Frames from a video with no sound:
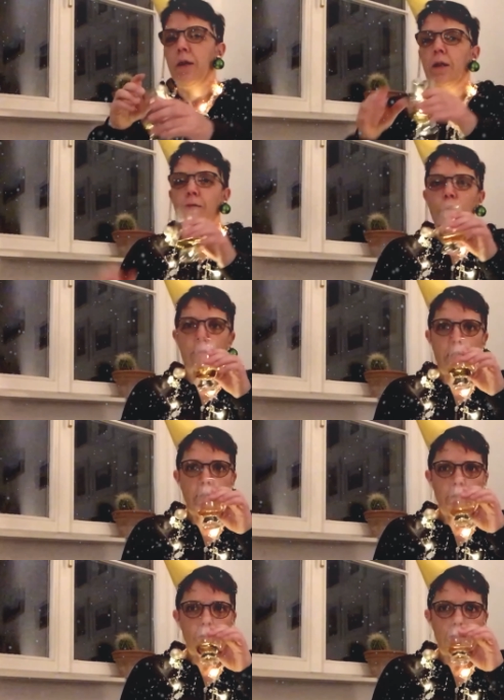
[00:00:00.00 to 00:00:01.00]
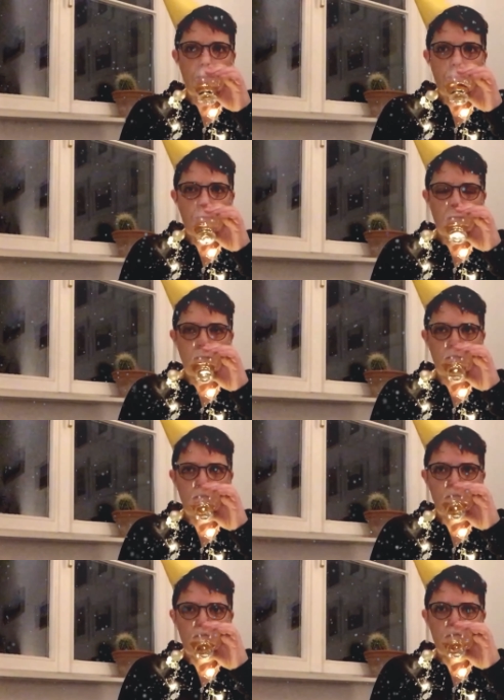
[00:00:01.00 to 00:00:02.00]
If you take a sip,
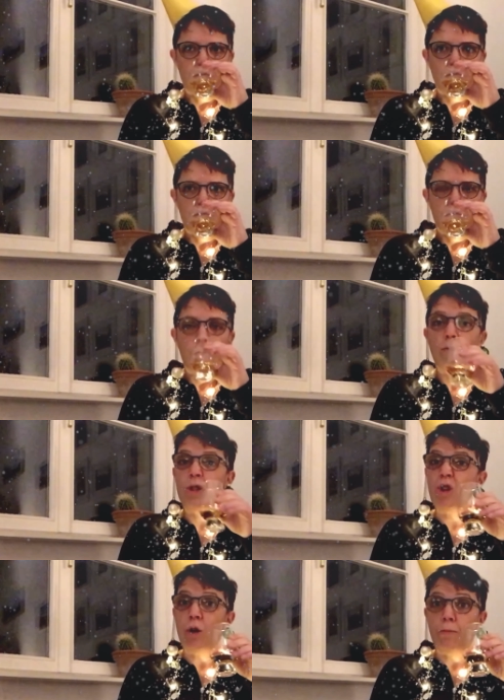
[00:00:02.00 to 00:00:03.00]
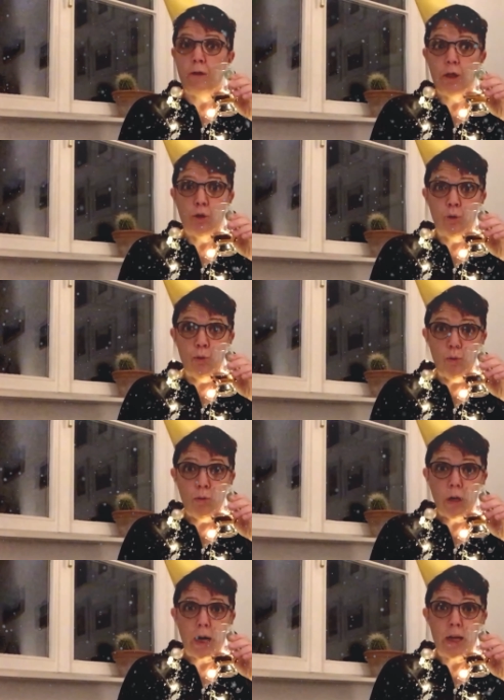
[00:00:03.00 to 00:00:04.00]
which you hopefully
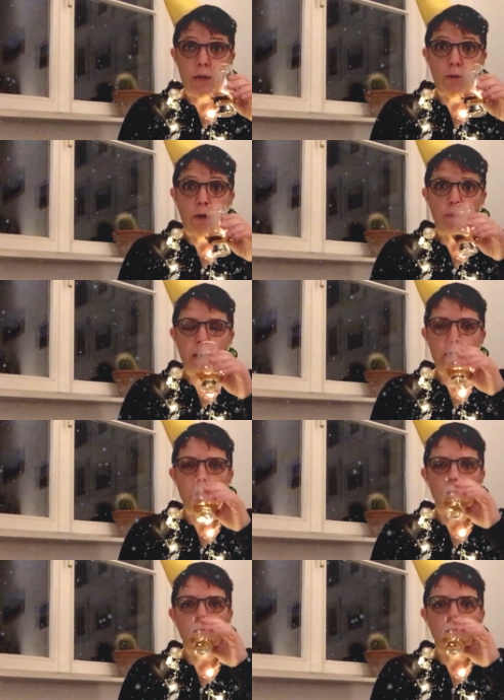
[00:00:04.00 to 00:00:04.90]
do, highly recommended,